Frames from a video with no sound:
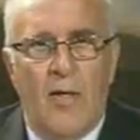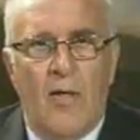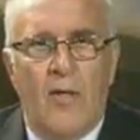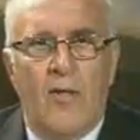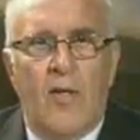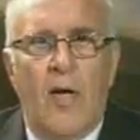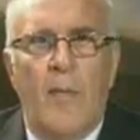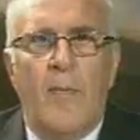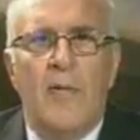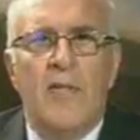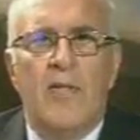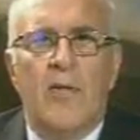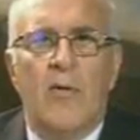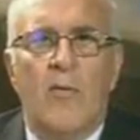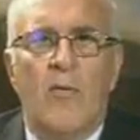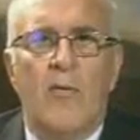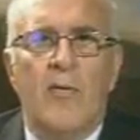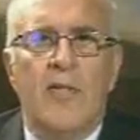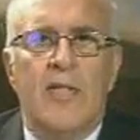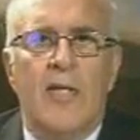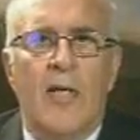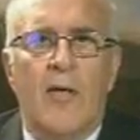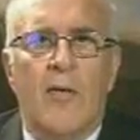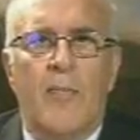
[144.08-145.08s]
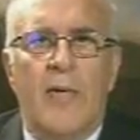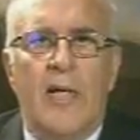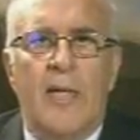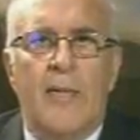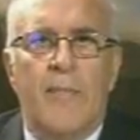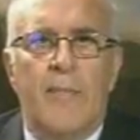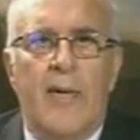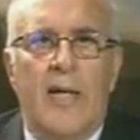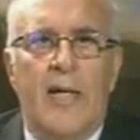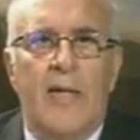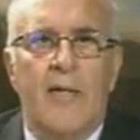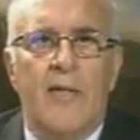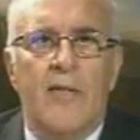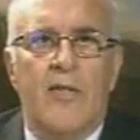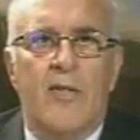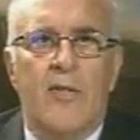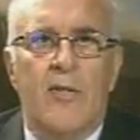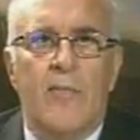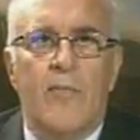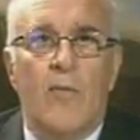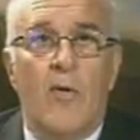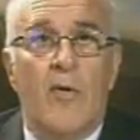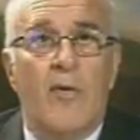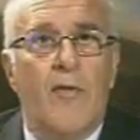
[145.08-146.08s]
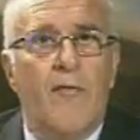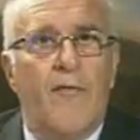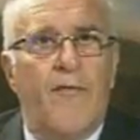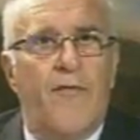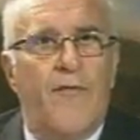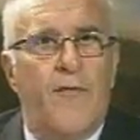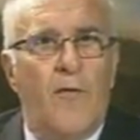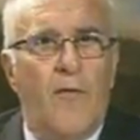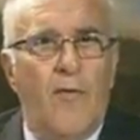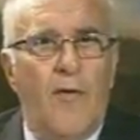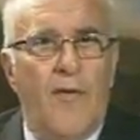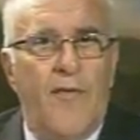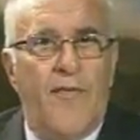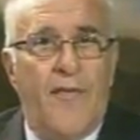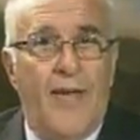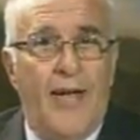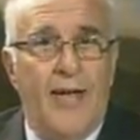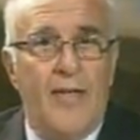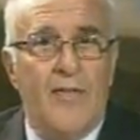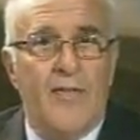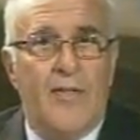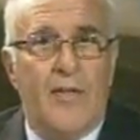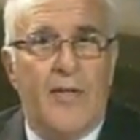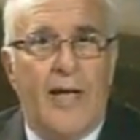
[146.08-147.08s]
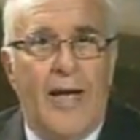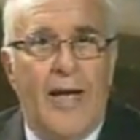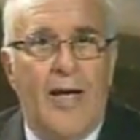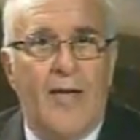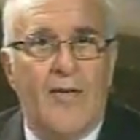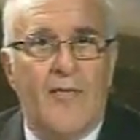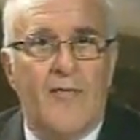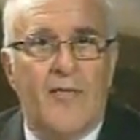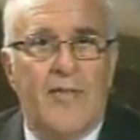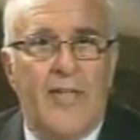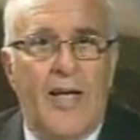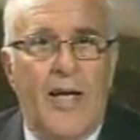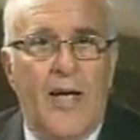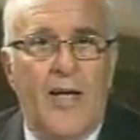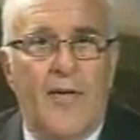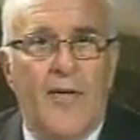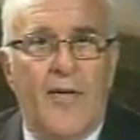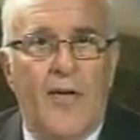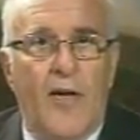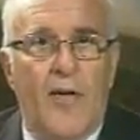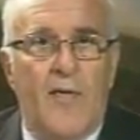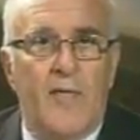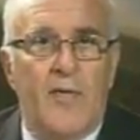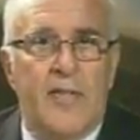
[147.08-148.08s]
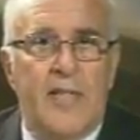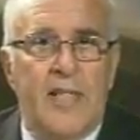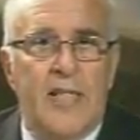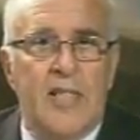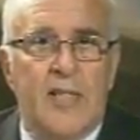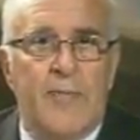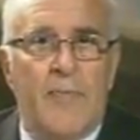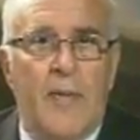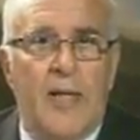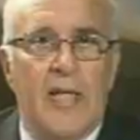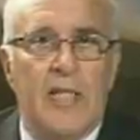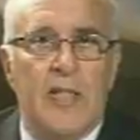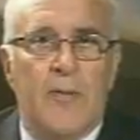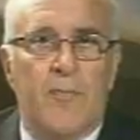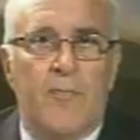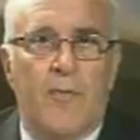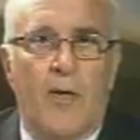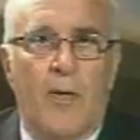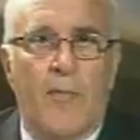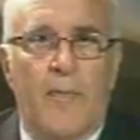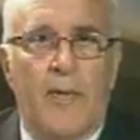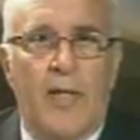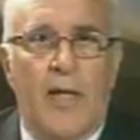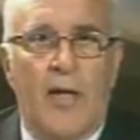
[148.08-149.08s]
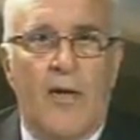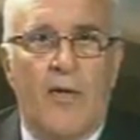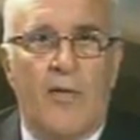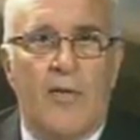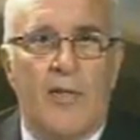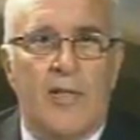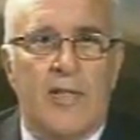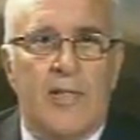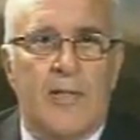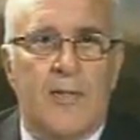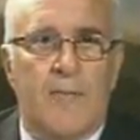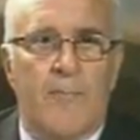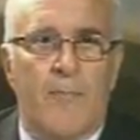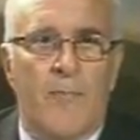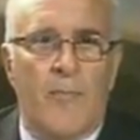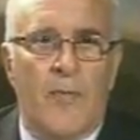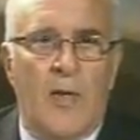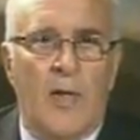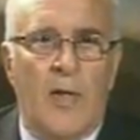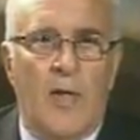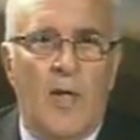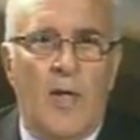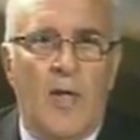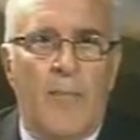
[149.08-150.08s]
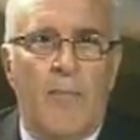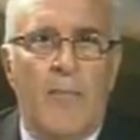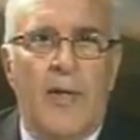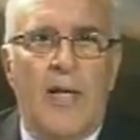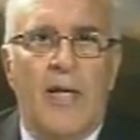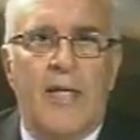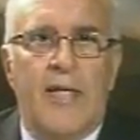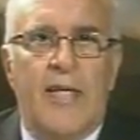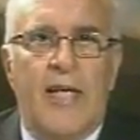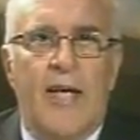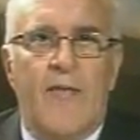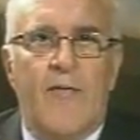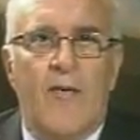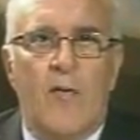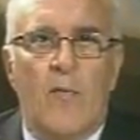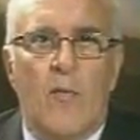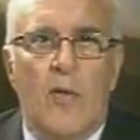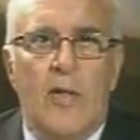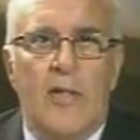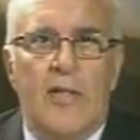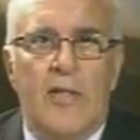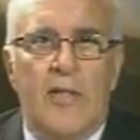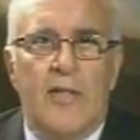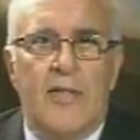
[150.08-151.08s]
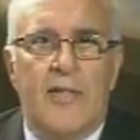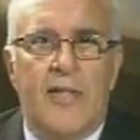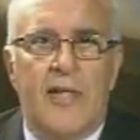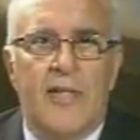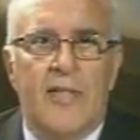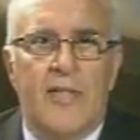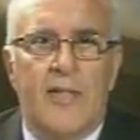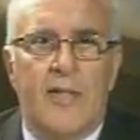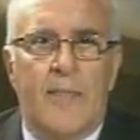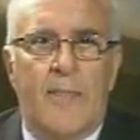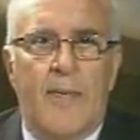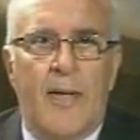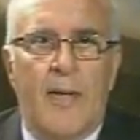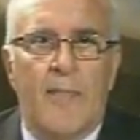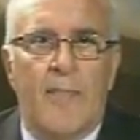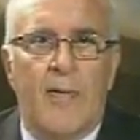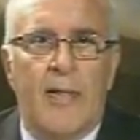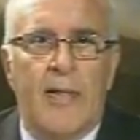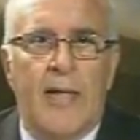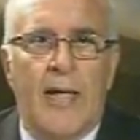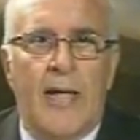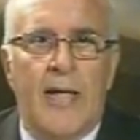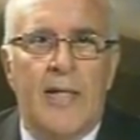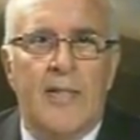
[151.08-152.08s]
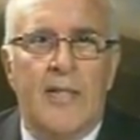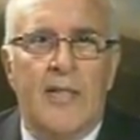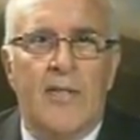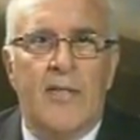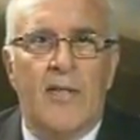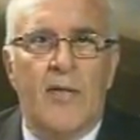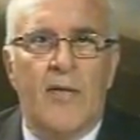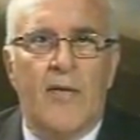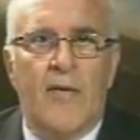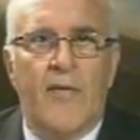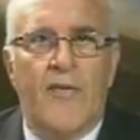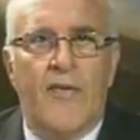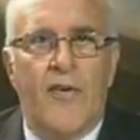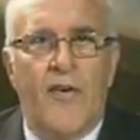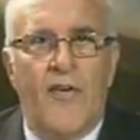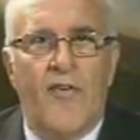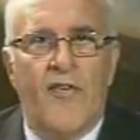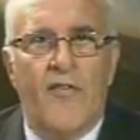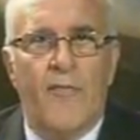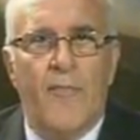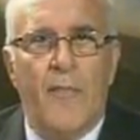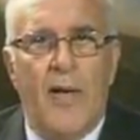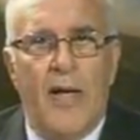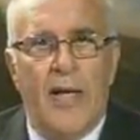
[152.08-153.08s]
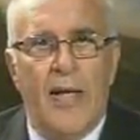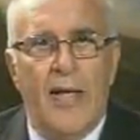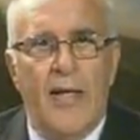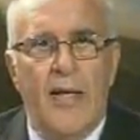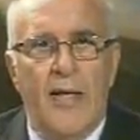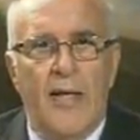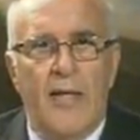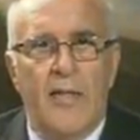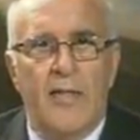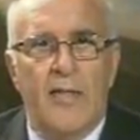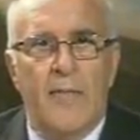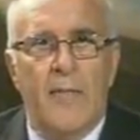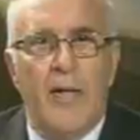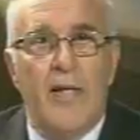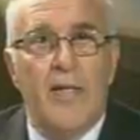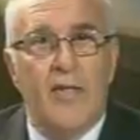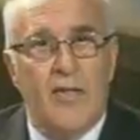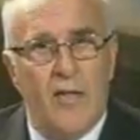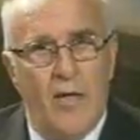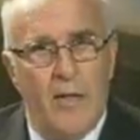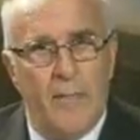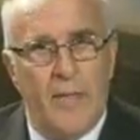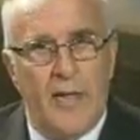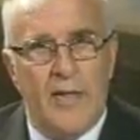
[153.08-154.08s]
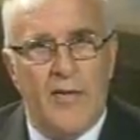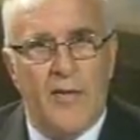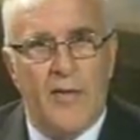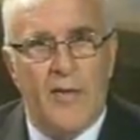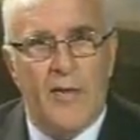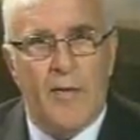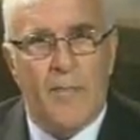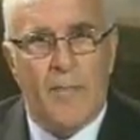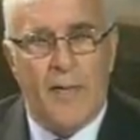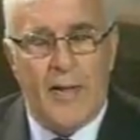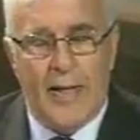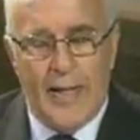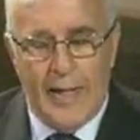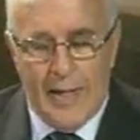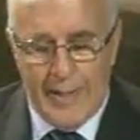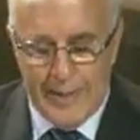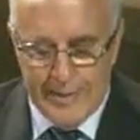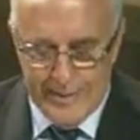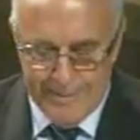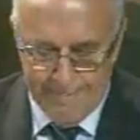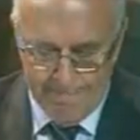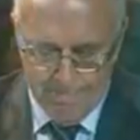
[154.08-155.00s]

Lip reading: Copies are also being mailed to more than 4,000 out-of-town and overseas-based property owners. Mayor Kevin Winters says the public has until the 3rd of May to make comment on the plan.